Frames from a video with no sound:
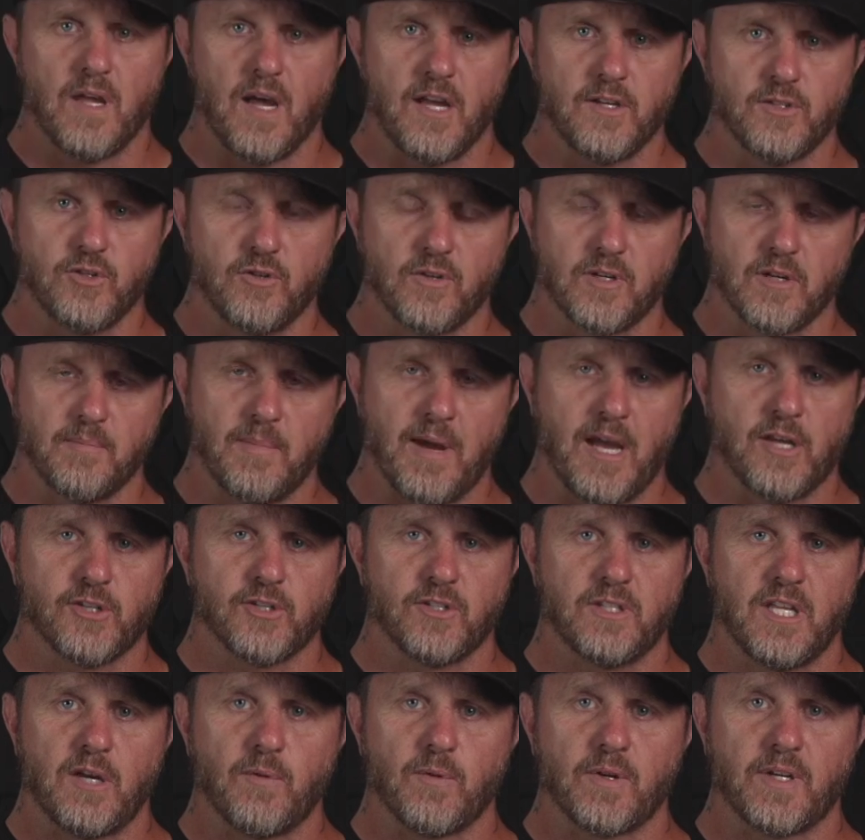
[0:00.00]
As you can
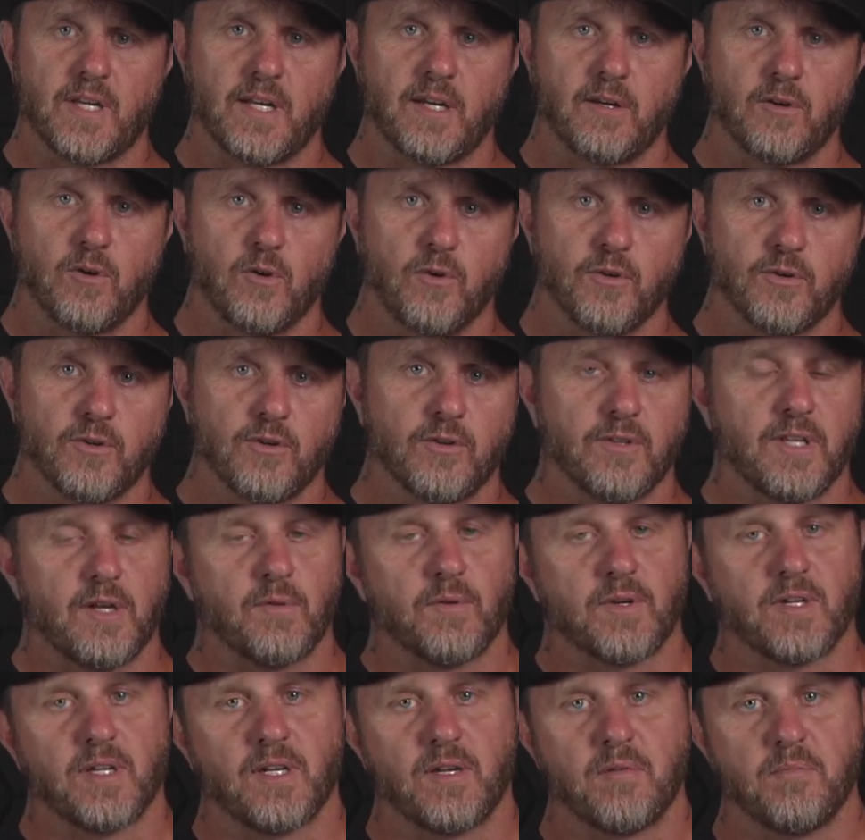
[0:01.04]
imagine, they were getting older, they were
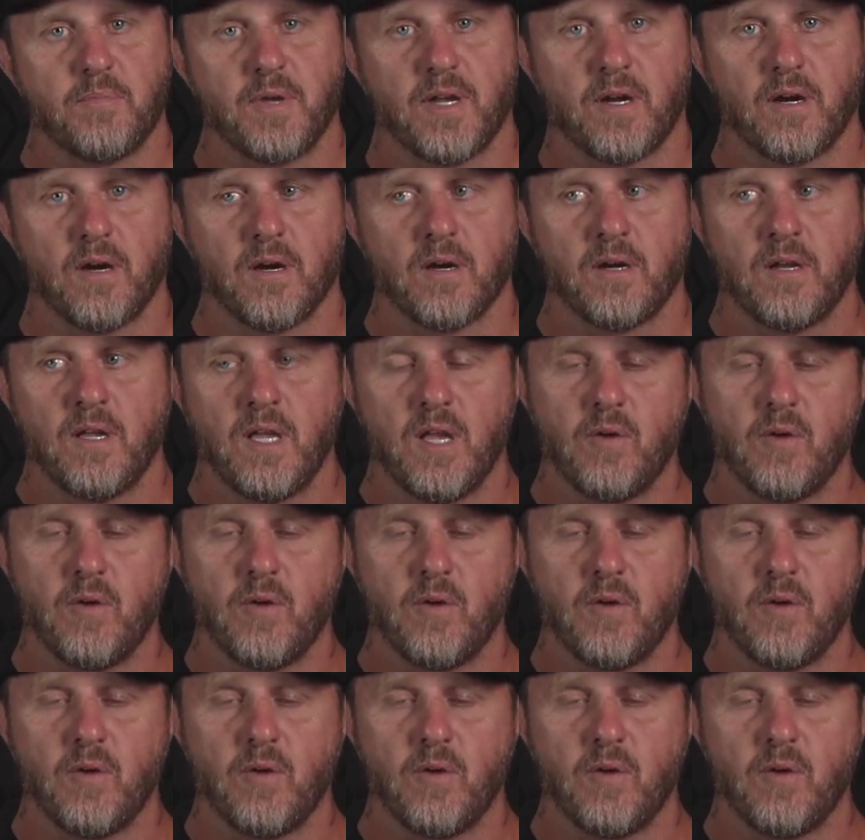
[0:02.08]
getting bigger.